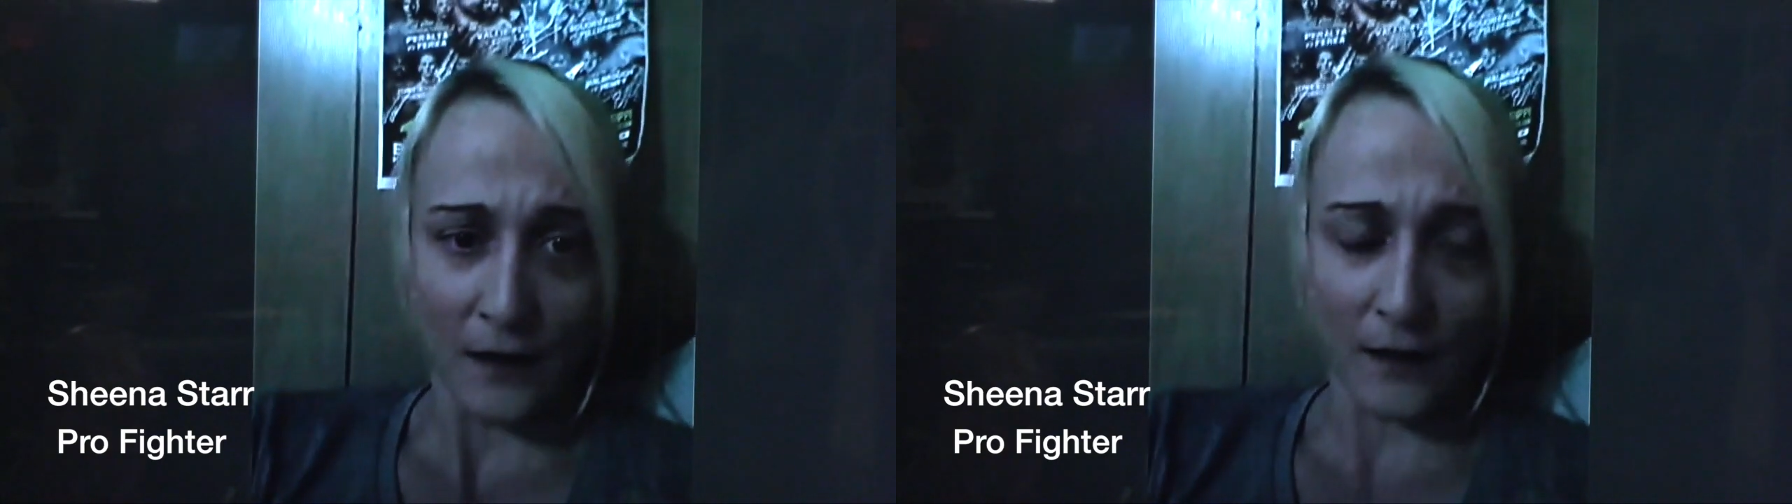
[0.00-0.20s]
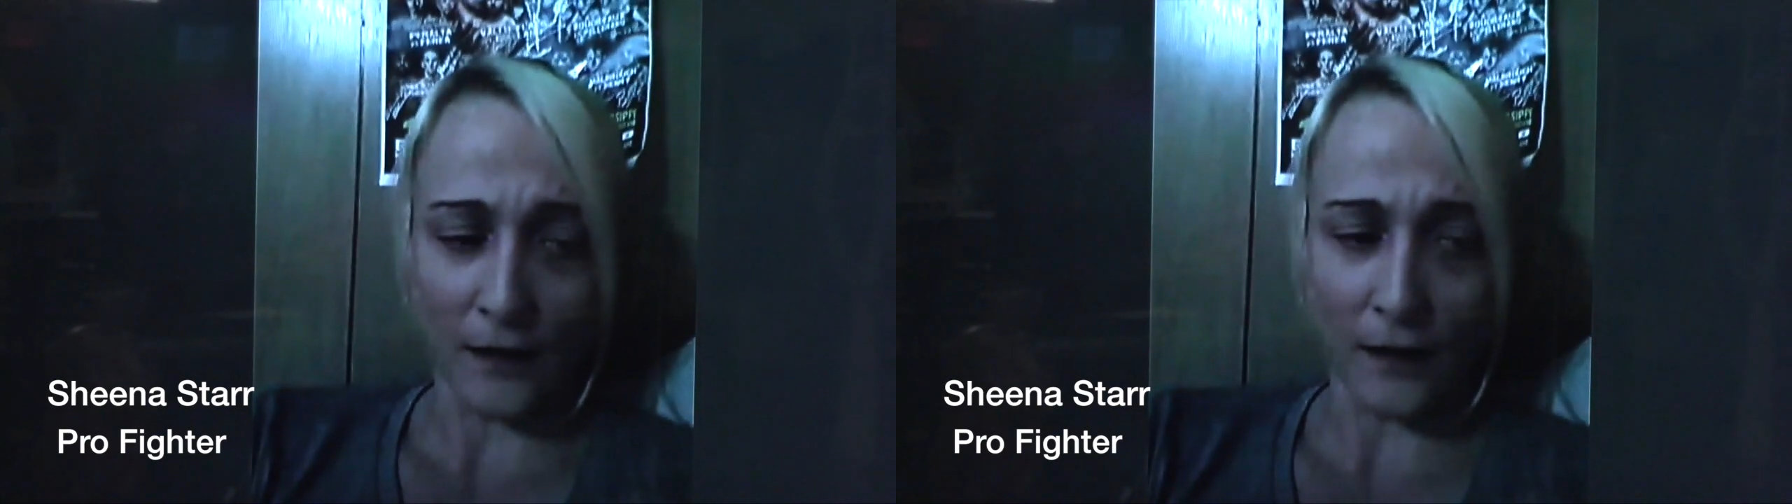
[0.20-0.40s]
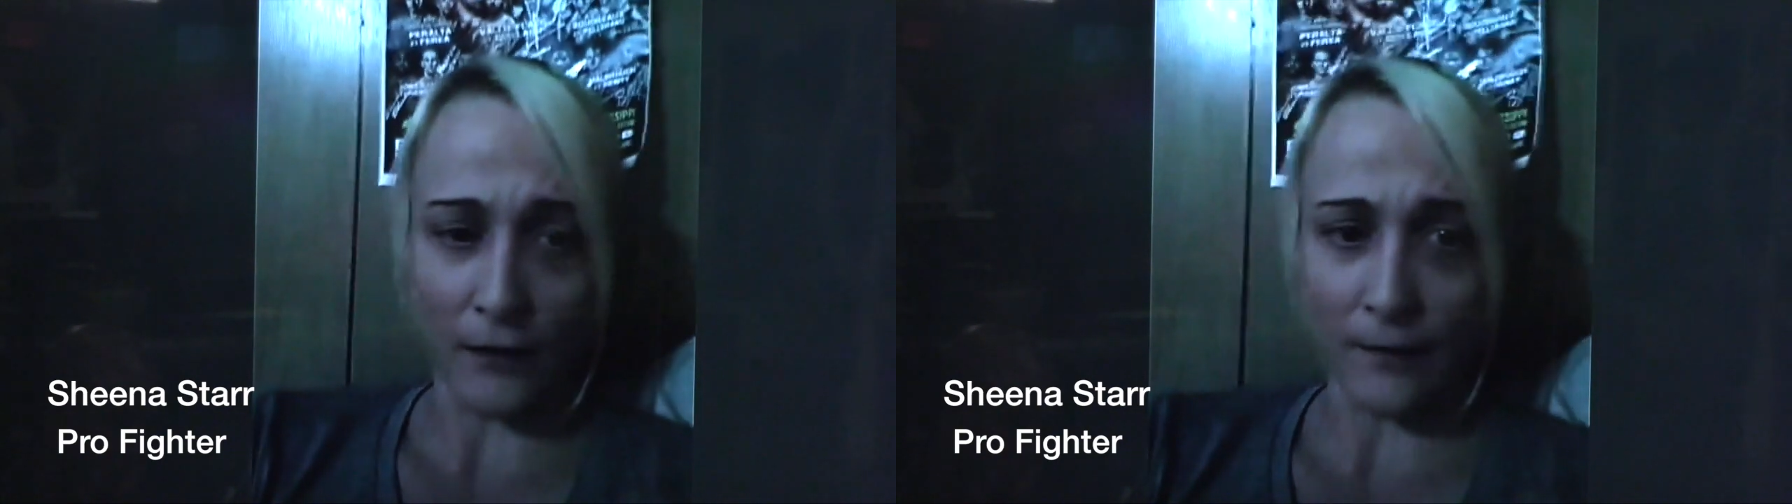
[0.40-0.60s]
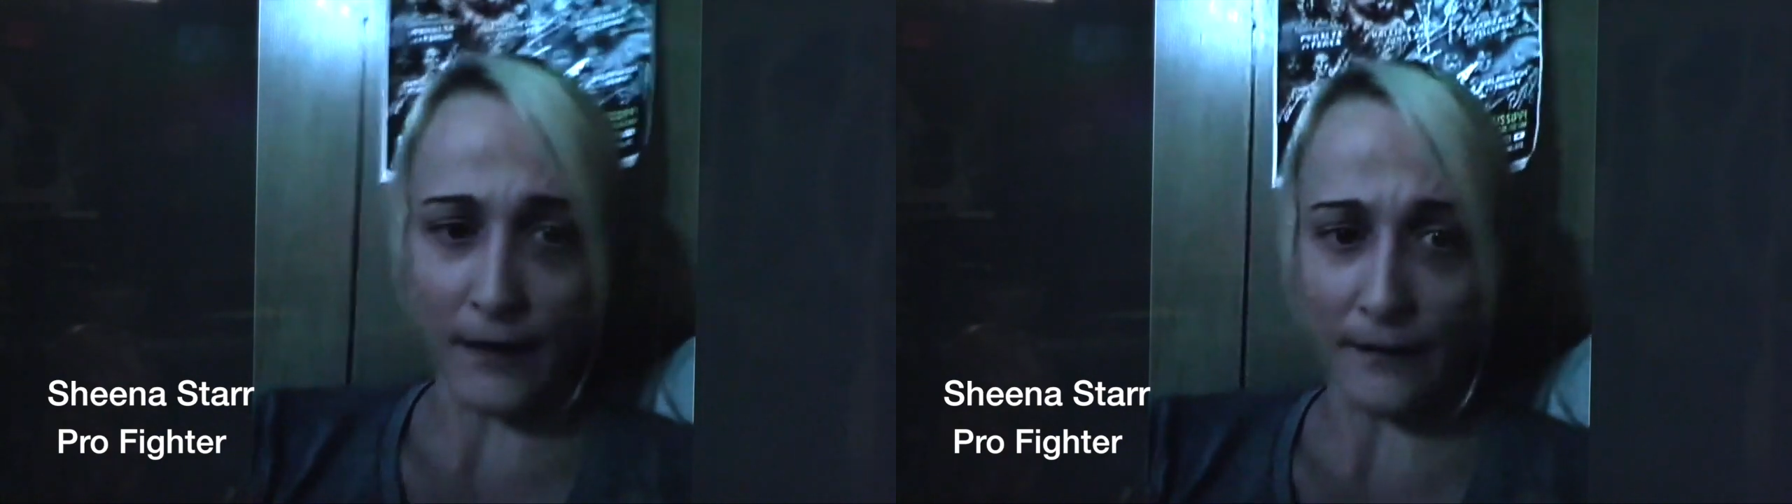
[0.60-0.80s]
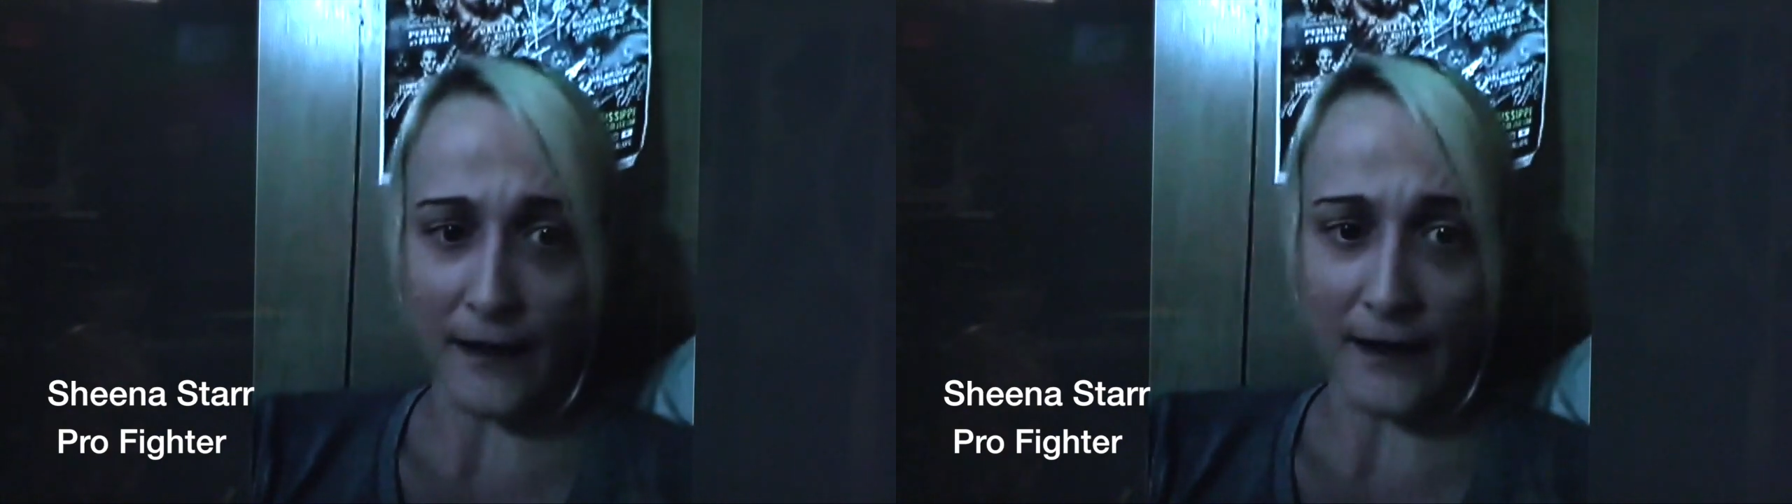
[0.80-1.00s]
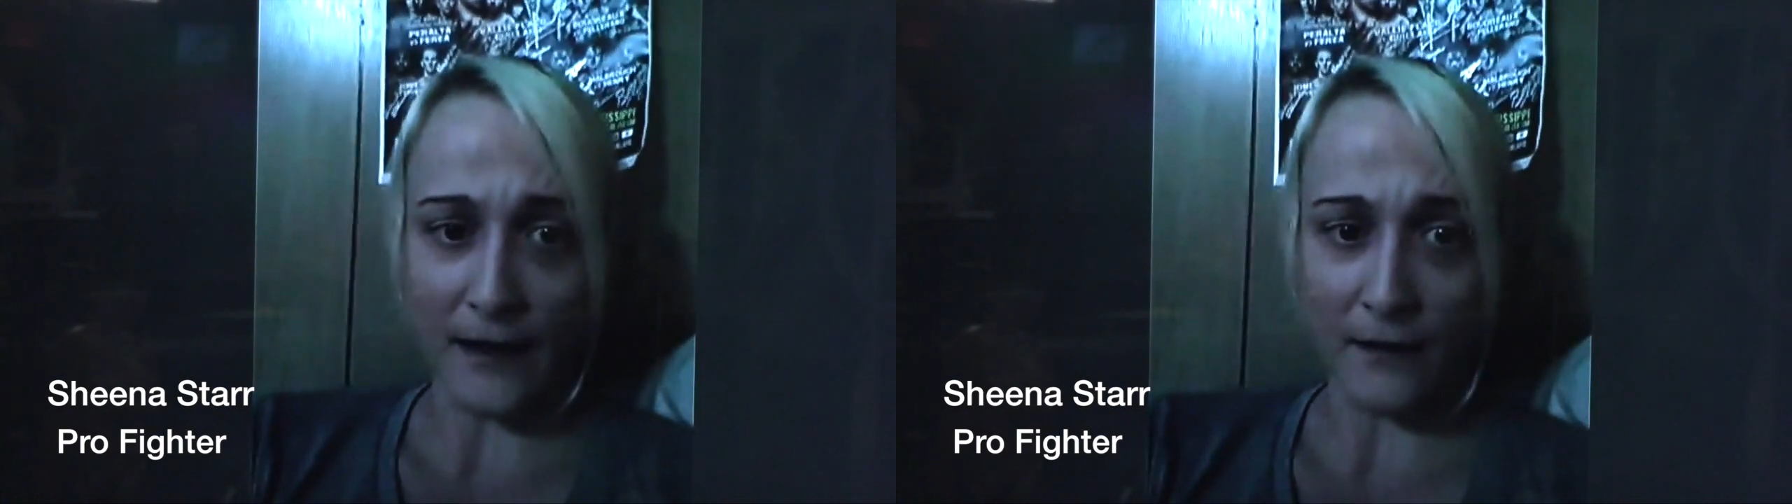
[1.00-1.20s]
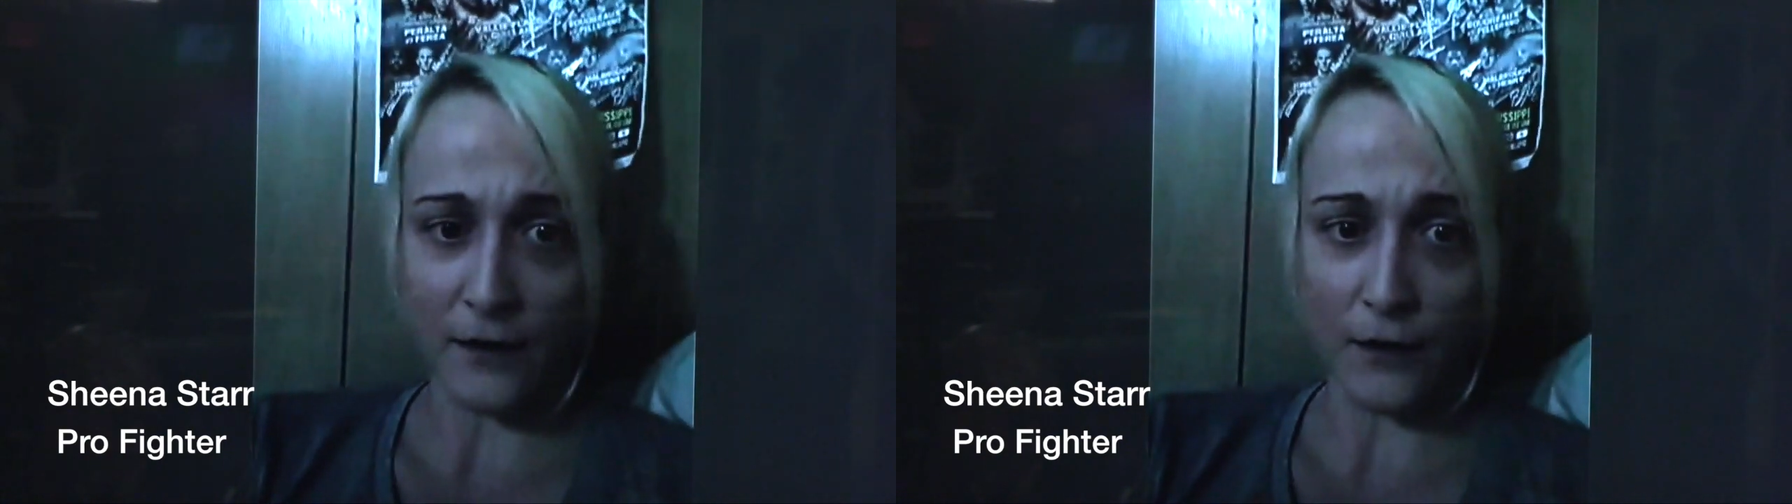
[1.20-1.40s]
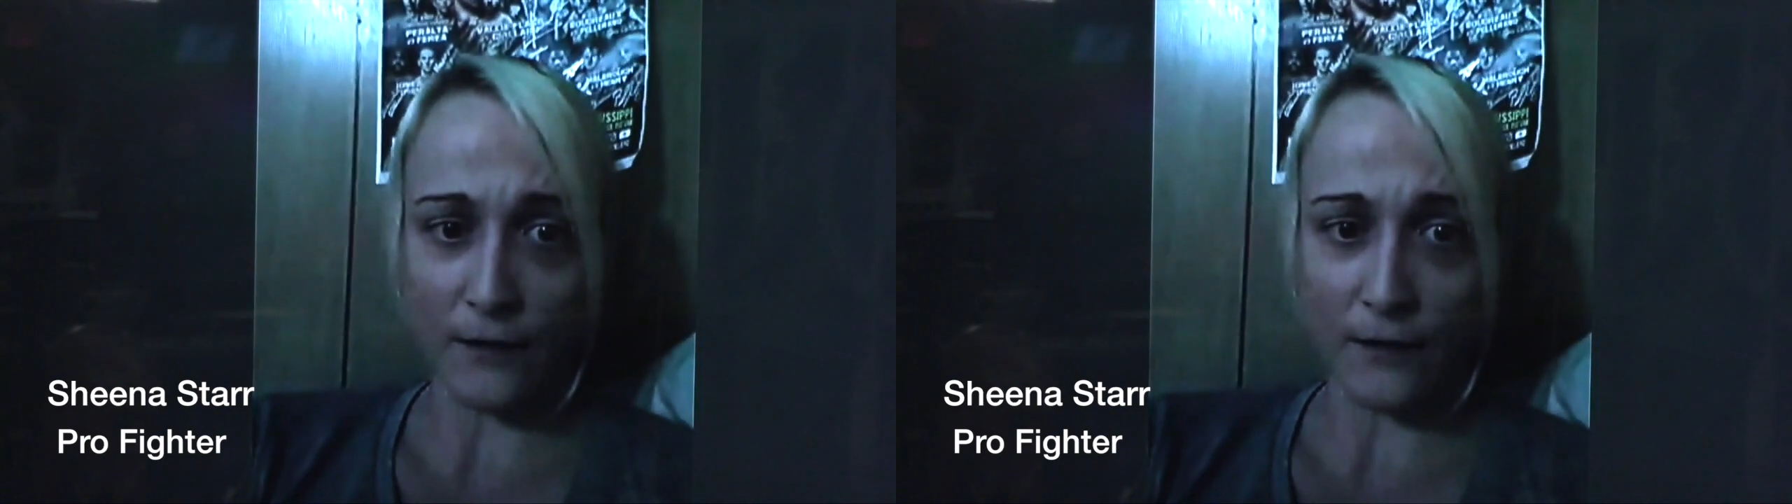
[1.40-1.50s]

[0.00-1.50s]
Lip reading: but right now the